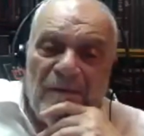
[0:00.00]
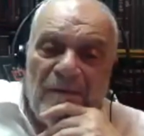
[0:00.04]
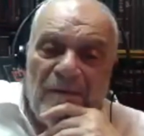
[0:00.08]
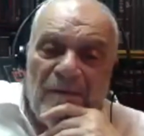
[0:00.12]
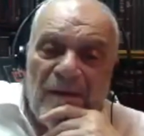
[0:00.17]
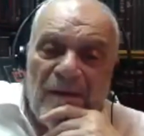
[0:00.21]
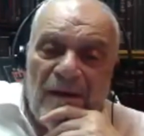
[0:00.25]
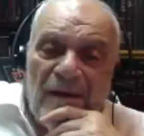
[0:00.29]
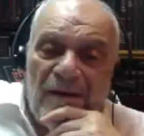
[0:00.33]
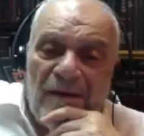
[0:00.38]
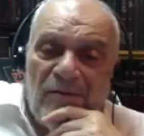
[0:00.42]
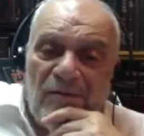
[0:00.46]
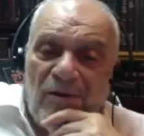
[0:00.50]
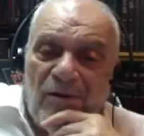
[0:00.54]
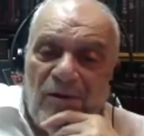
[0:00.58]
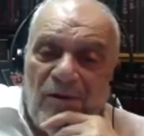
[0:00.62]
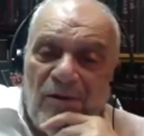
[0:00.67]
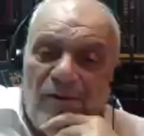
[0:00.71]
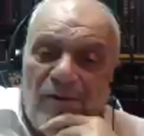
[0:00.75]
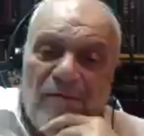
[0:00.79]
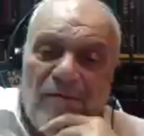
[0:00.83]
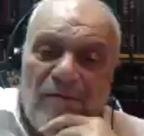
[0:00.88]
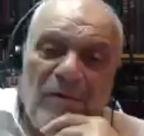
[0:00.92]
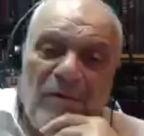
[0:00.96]
I
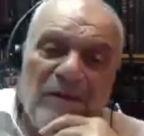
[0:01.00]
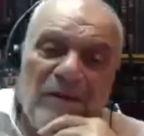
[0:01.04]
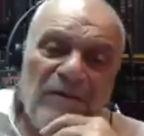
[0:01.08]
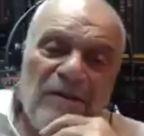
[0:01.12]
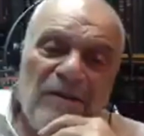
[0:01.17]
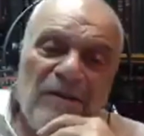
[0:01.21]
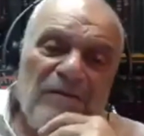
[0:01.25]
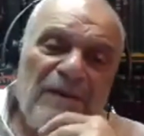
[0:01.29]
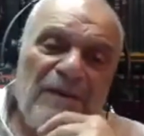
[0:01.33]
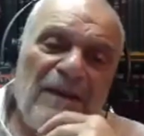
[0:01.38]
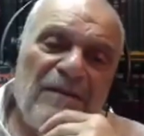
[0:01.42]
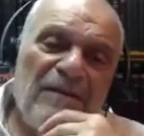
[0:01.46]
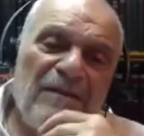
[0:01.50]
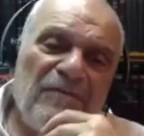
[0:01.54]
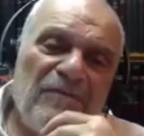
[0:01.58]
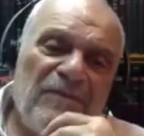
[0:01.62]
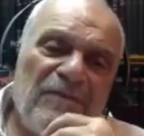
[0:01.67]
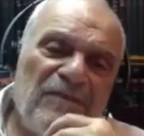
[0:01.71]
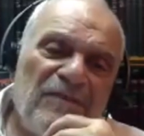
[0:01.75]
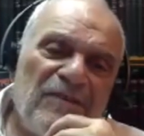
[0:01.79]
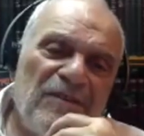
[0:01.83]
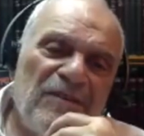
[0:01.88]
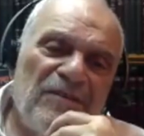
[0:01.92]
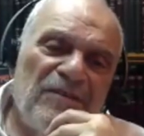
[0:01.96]
talked myself out of a
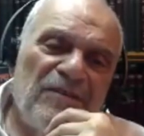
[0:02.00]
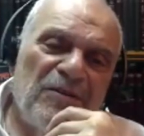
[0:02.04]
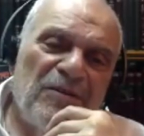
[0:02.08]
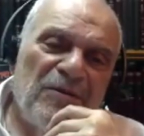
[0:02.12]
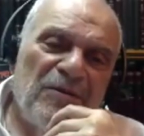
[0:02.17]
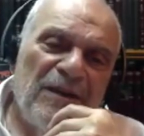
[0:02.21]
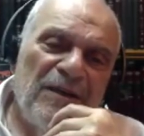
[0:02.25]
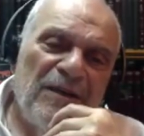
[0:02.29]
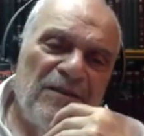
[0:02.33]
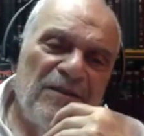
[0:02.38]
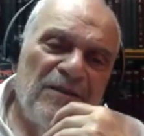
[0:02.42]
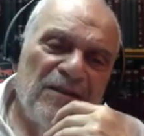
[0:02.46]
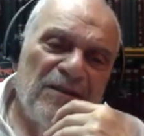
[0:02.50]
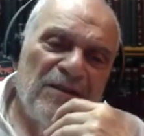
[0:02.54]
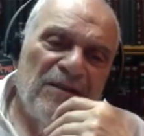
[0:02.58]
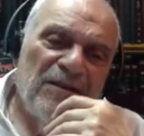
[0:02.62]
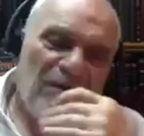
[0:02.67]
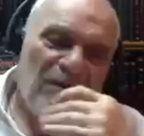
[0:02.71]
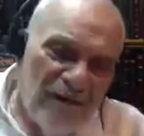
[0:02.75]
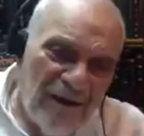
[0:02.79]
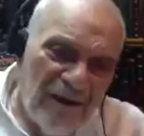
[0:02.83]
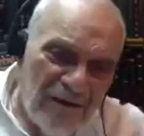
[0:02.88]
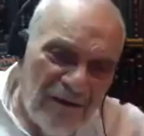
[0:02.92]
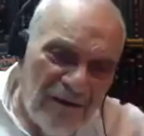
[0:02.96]
situation. I
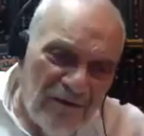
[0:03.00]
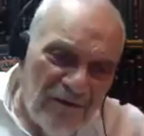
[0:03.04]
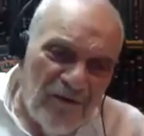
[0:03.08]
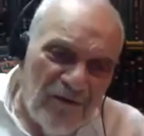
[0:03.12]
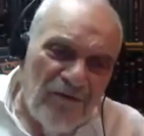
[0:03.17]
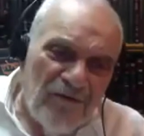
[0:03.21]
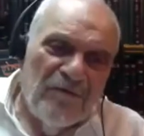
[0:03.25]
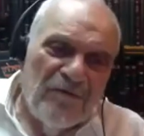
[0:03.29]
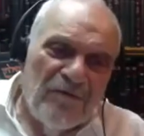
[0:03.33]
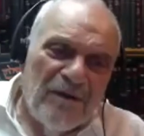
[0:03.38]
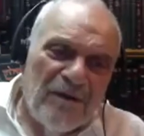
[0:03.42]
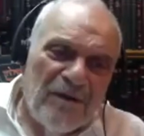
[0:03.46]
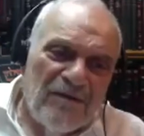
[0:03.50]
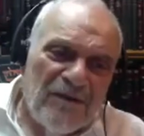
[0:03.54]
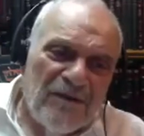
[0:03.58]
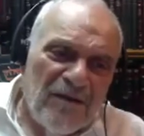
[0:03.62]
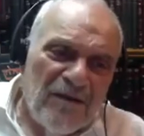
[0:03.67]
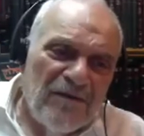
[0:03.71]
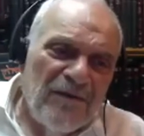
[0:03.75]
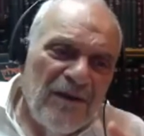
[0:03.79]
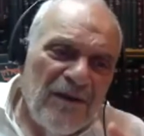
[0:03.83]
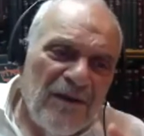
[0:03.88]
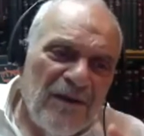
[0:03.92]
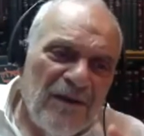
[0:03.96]
excused
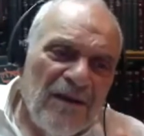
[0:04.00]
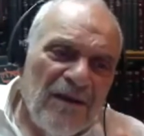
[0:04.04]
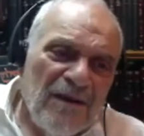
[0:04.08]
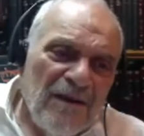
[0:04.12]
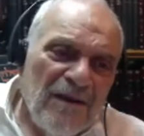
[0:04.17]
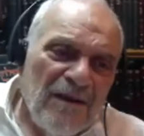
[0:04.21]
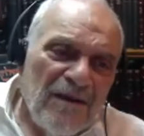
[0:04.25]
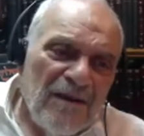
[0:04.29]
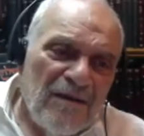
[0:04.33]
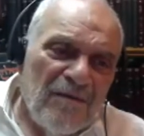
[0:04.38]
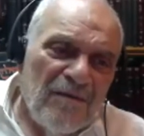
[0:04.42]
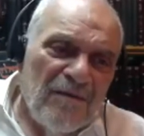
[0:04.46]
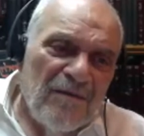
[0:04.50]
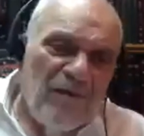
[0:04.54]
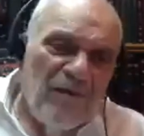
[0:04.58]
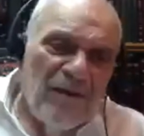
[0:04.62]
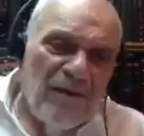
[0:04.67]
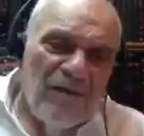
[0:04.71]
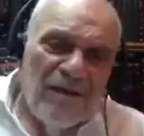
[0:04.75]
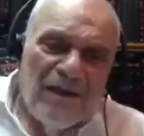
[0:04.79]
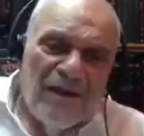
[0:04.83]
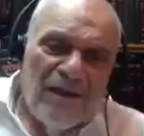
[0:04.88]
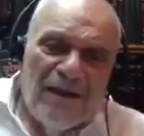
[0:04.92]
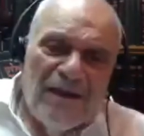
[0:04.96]
myself in the middle
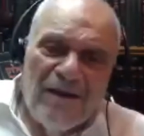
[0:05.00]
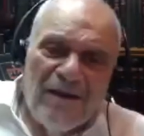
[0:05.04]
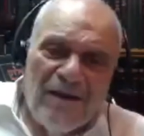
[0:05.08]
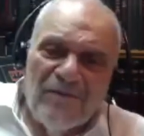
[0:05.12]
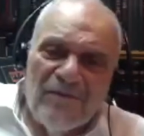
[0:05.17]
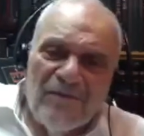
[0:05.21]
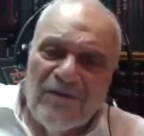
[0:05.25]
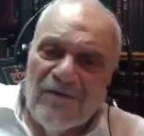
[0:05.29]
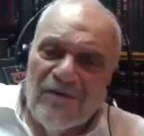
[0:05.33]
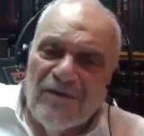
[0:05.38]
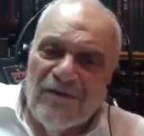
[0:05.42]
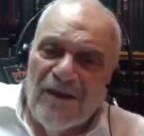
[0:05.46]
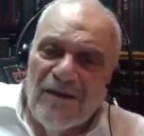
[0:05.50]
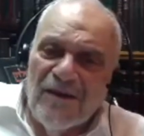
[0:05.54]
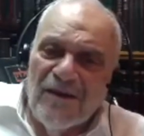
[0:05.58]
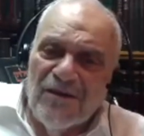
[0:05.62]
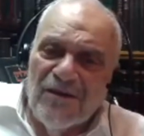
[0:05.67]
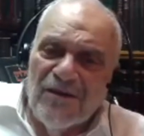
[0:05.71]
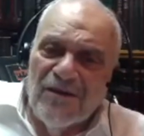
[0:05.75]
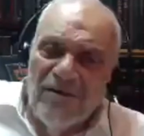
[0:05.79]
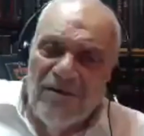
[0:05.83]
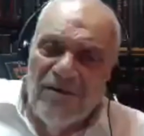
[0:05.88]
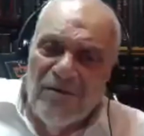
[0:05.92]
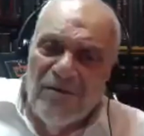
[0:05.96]
of the
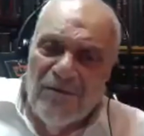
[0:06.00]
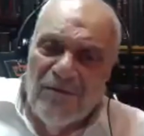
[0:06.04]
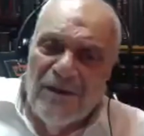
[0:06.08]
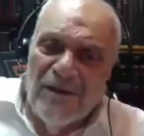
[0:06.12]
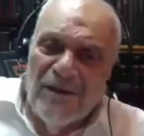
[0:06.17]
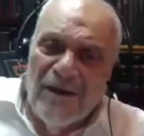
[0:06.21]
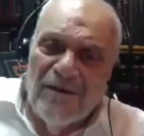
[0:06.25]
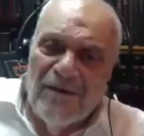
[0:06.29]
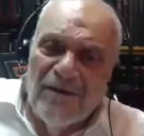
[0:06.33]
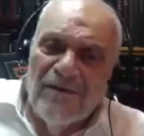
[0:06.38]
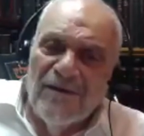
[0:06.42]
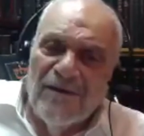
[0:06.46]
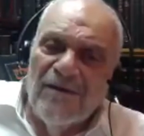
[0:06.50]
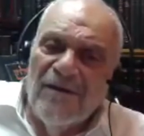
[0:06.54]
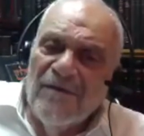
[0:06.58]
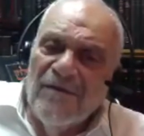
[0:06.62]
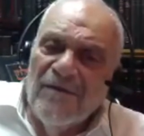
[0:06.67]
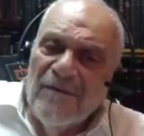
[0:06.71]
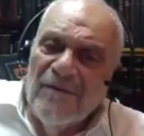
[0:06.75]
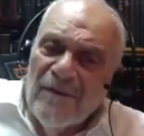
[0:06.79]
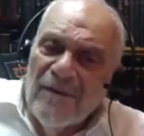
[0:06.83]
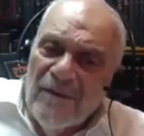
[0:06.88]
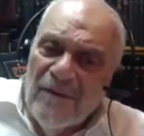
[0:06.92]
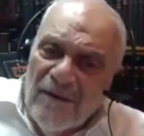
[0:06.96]
conversation or whatever.
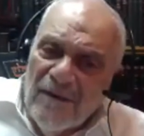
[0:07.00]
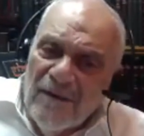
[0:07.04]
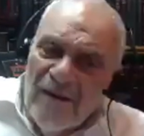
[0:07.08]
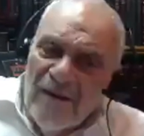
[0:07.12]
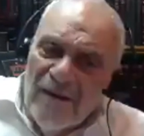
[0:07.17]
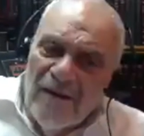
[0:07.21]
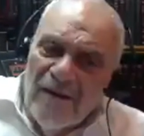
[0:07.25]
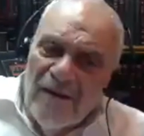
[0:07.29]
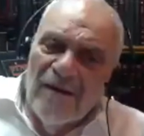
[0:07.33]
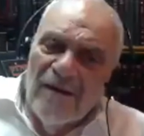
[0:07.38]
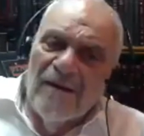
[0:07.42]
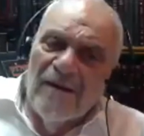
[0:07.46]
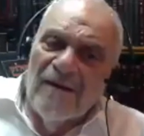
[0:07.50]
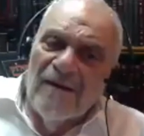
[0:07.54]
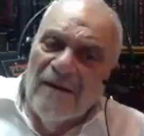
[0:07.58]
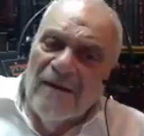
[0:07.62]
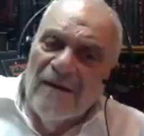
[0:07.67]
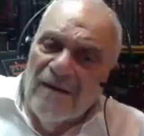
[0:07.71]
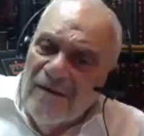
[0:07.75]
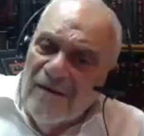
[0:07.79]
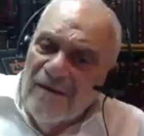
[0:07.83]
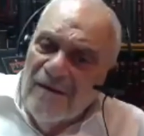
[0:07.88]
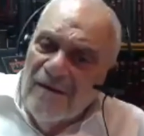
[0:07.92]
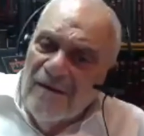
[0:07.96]
And
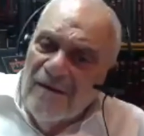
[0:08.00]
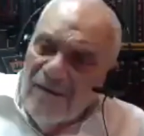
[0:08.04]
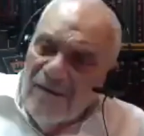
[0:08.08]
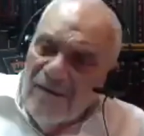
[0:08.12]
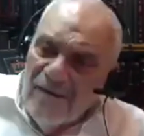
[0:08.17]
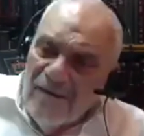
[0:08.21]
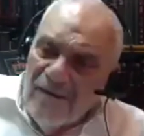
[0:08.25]
I